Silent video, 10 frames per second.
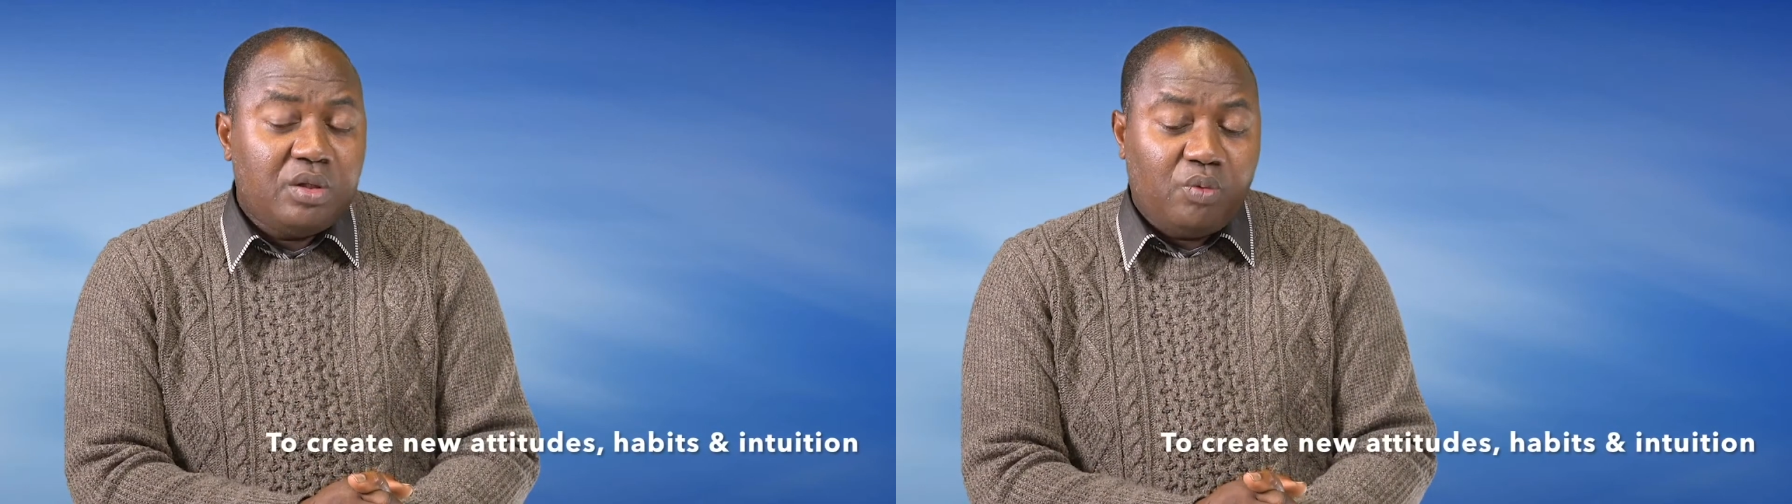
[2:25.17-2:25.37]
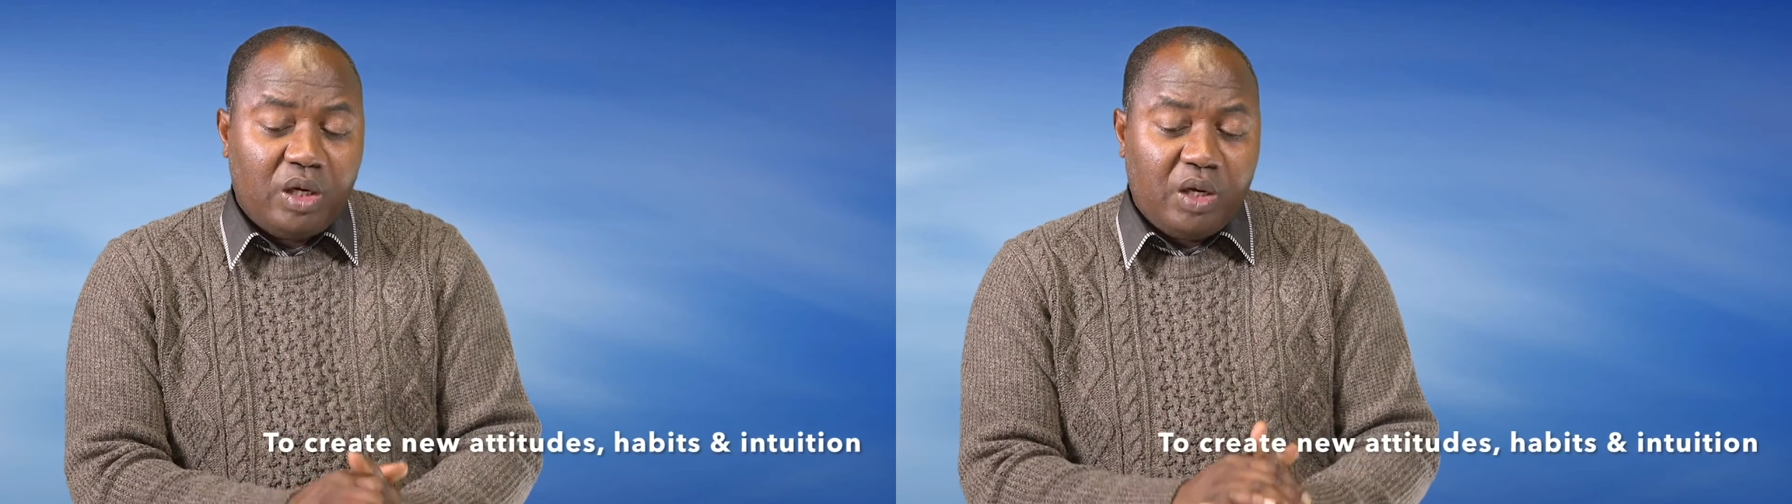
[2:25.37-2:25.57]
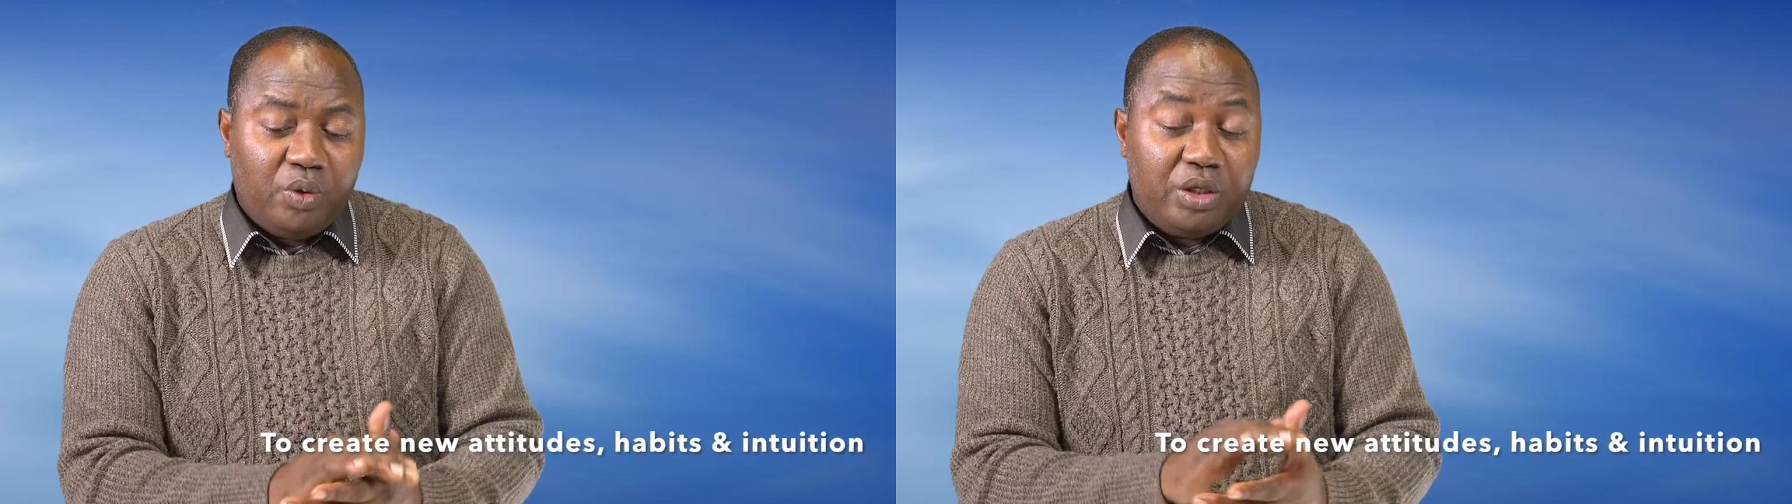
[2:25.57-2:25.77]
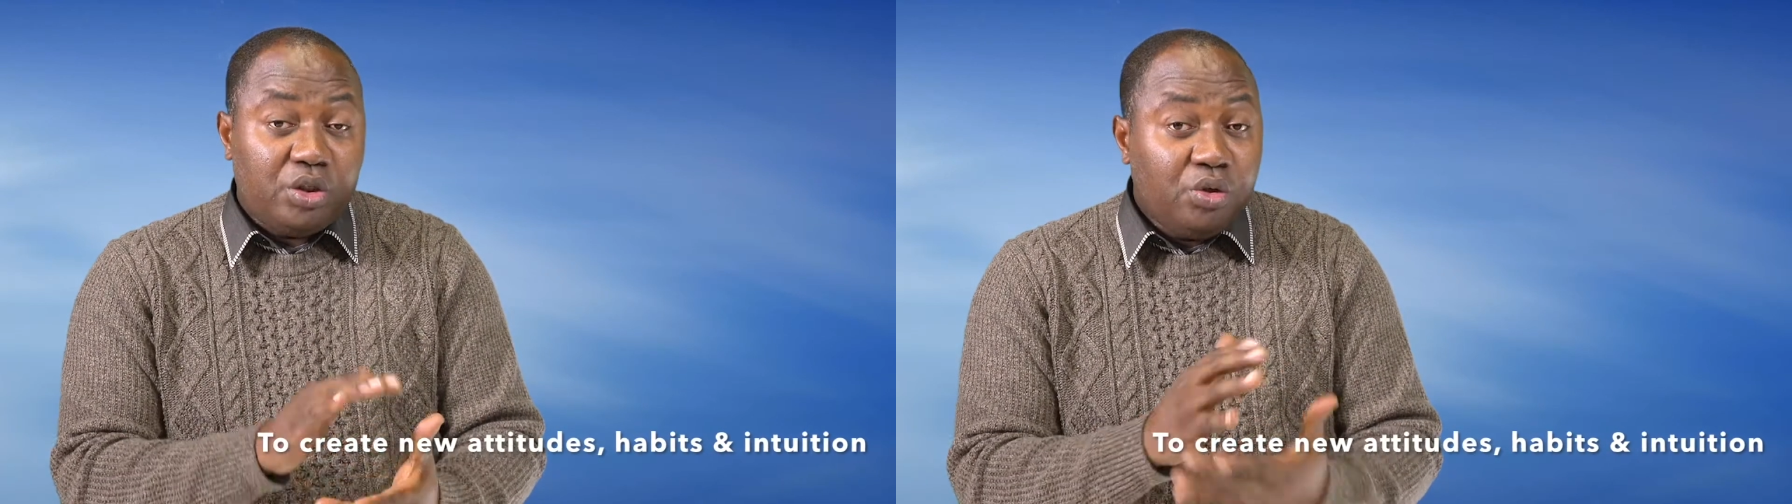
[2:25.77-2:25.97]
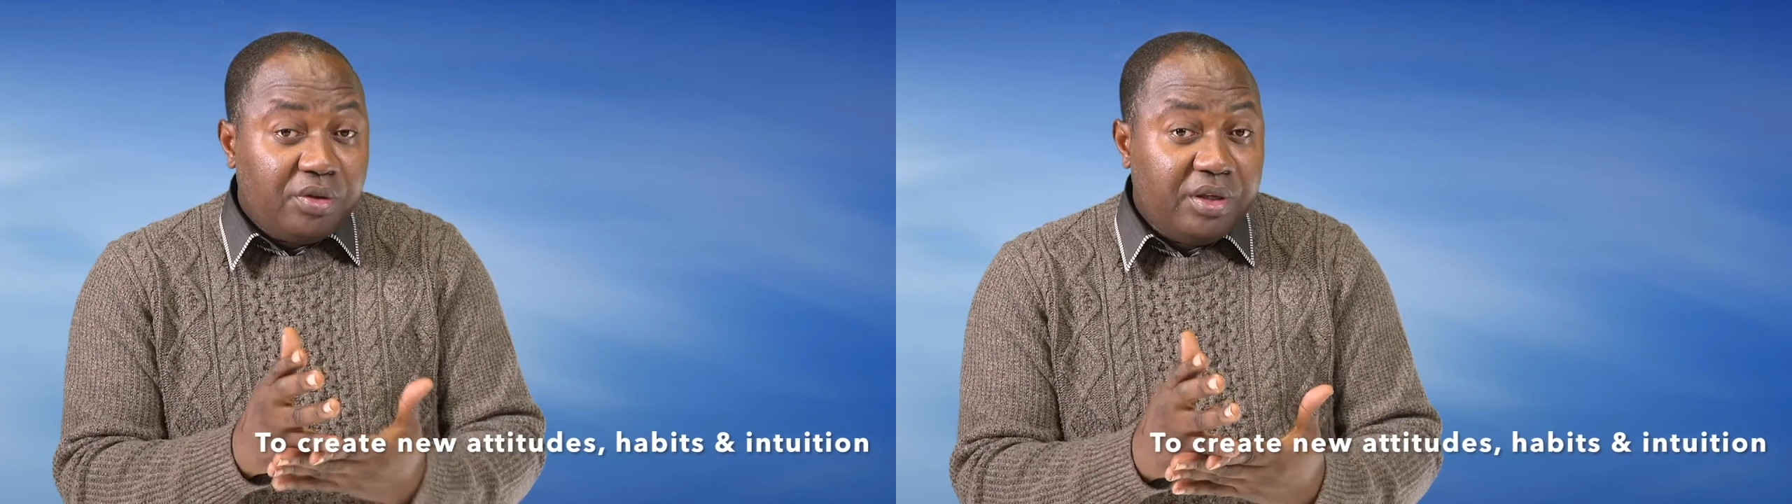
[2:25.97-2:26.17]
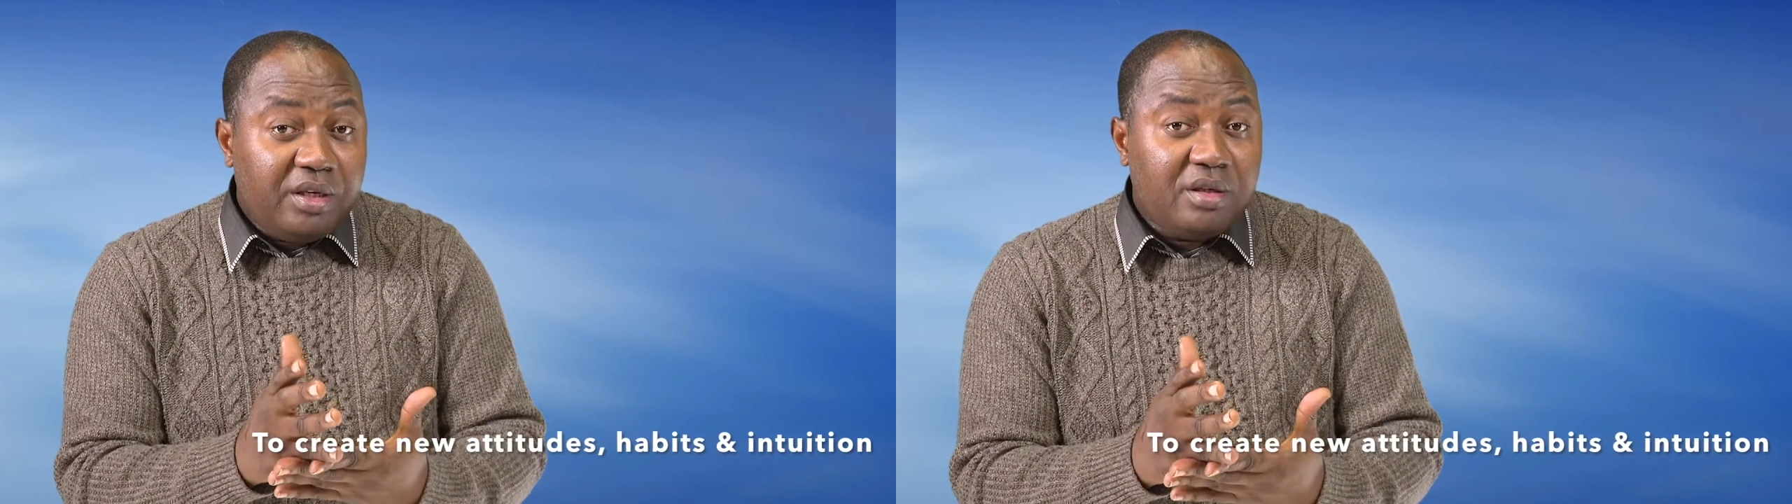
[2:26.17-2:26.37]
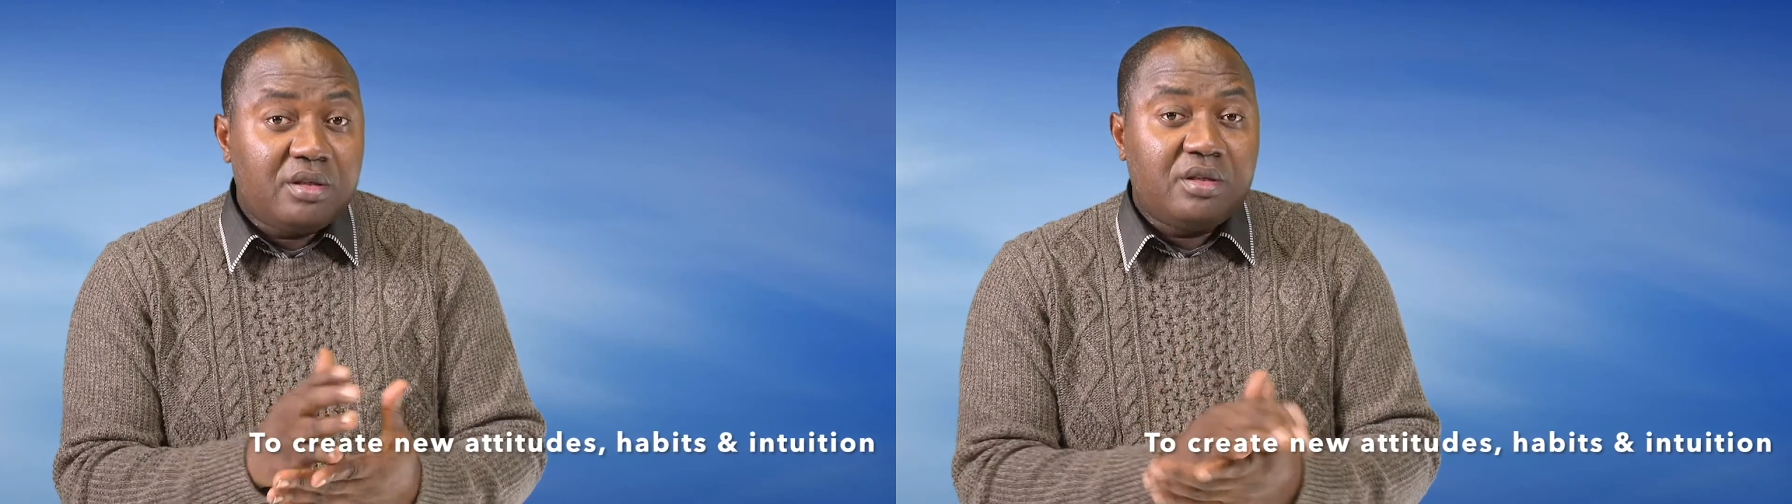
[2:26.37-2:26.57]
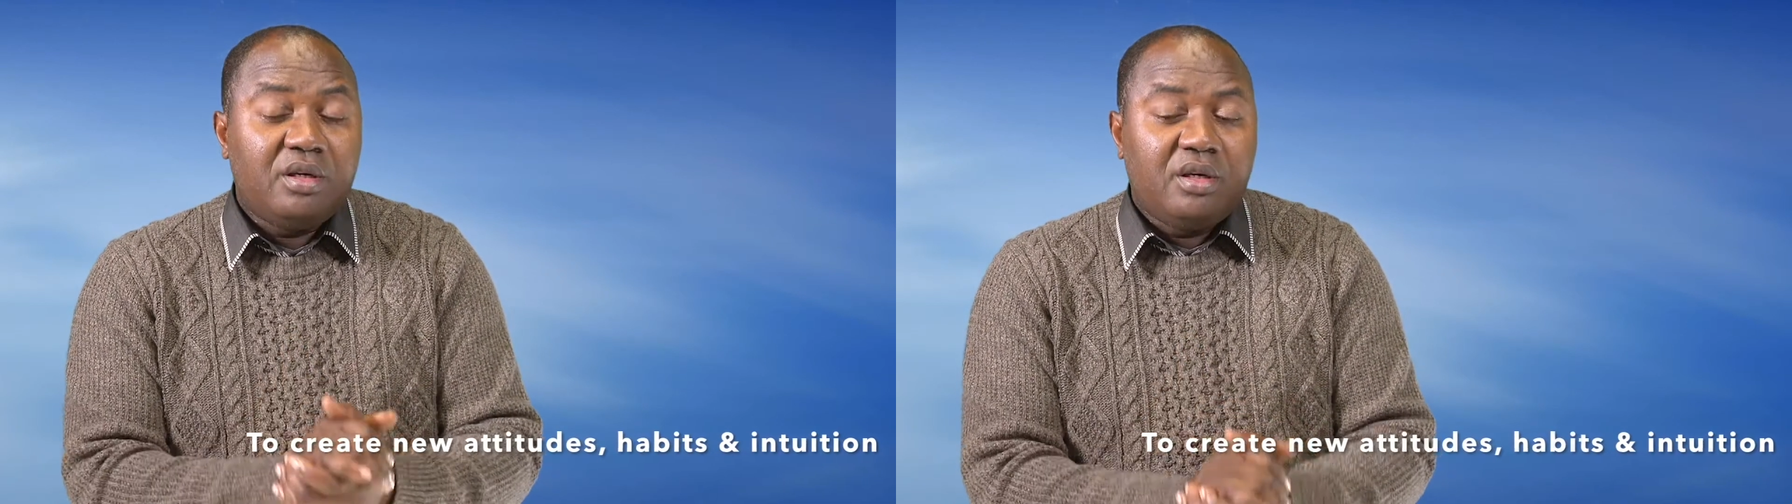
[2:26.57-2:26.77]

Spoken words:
the way we do things,